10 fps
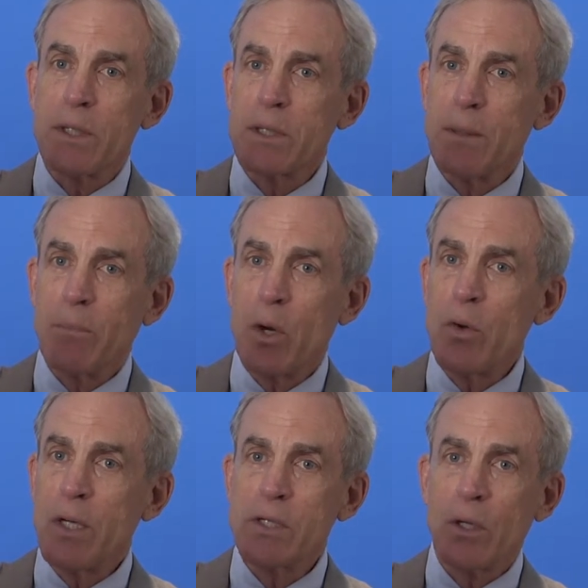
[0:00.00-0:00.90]
It's, the
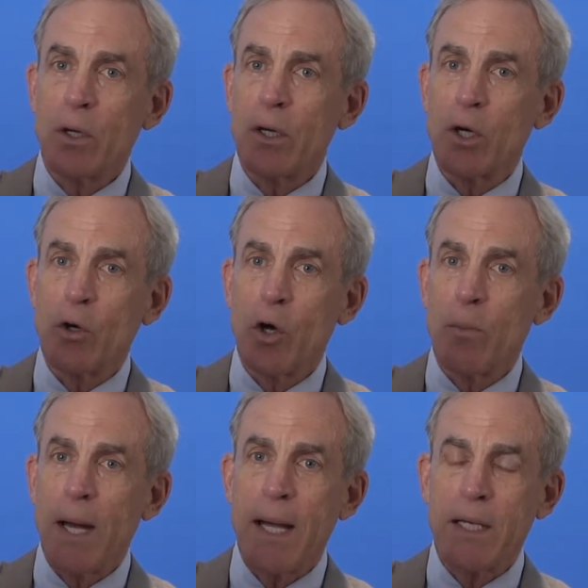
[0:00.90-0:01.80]
bone isn't going to grow
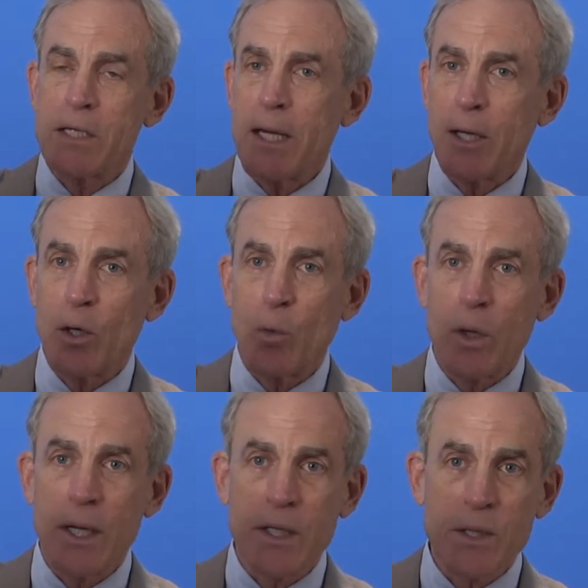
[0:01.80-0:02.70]
back. It's not going to
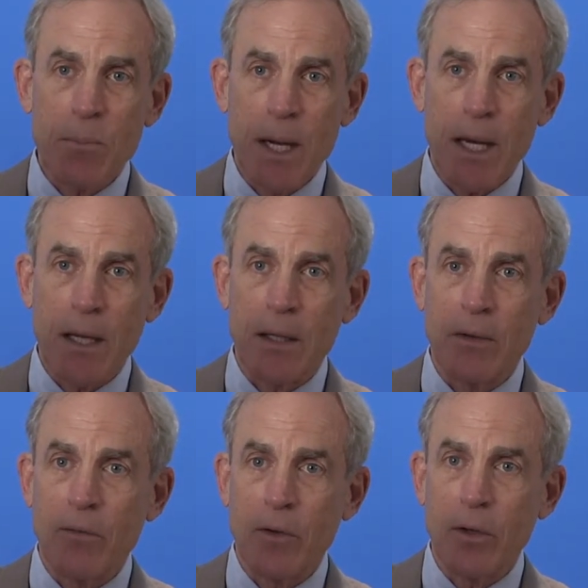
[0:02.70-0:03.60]
re-expand
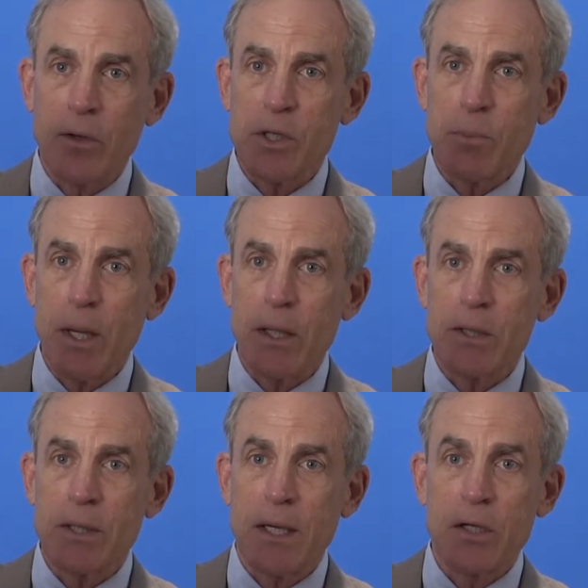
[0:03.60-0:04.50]
and fill the
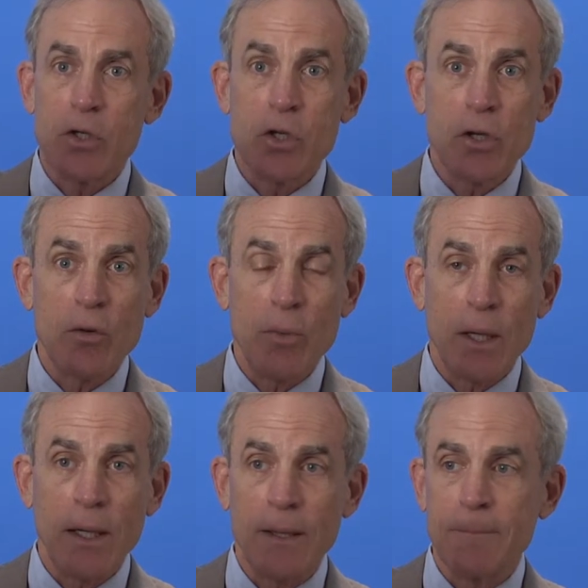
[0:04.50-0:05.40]
space that it should have
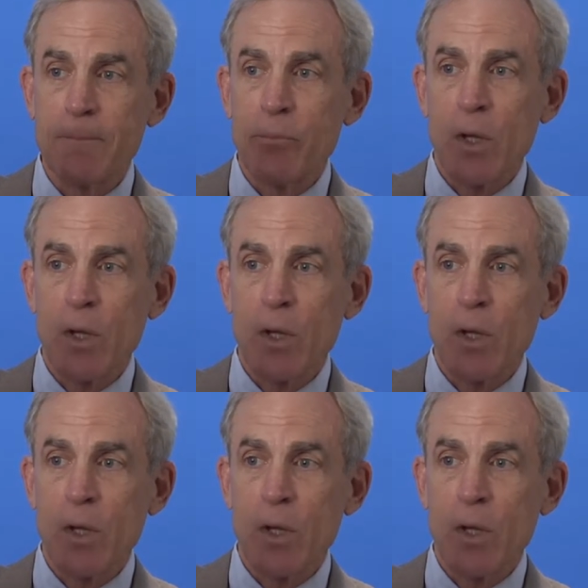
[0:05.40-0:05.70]
been in.